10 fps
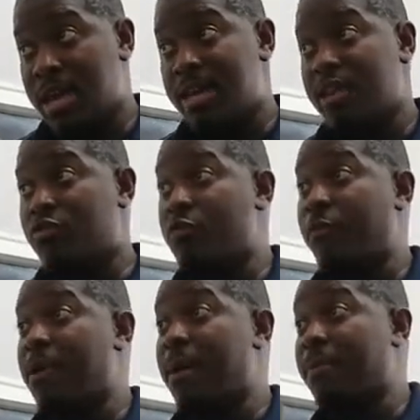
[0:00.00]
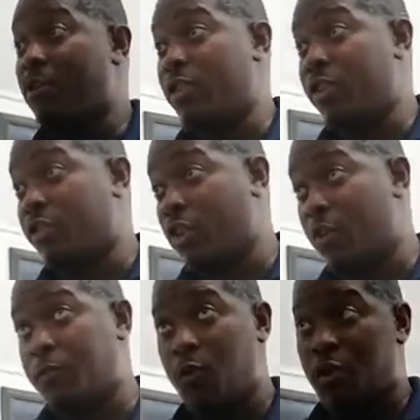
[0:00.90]
In the group family, on the 3rd
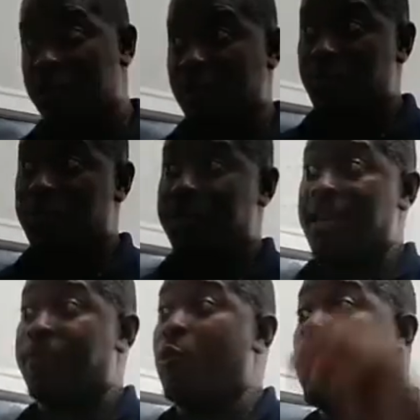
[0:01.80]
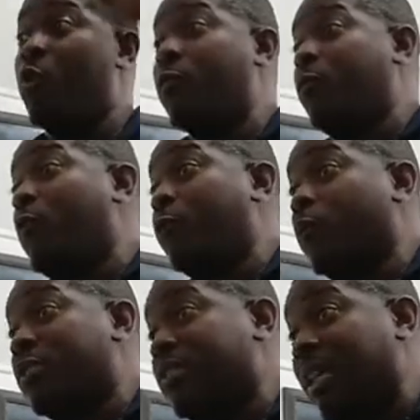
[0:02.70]
floor is her UPK 4. On the 4th floor
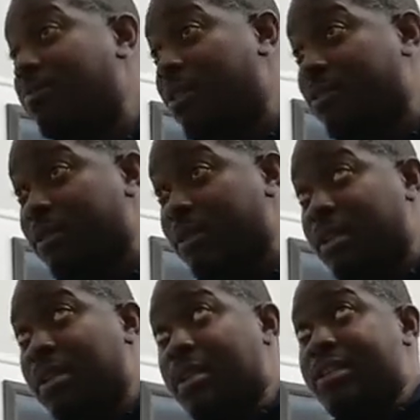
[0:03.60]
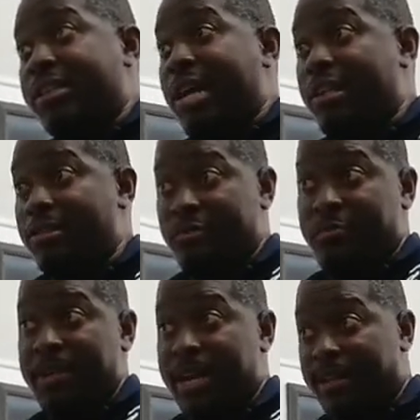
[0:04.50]
in the same building, she got
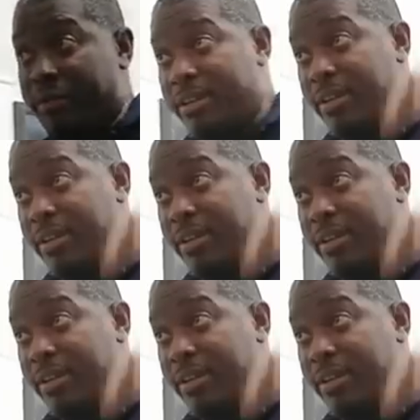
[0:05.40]
UPK 3.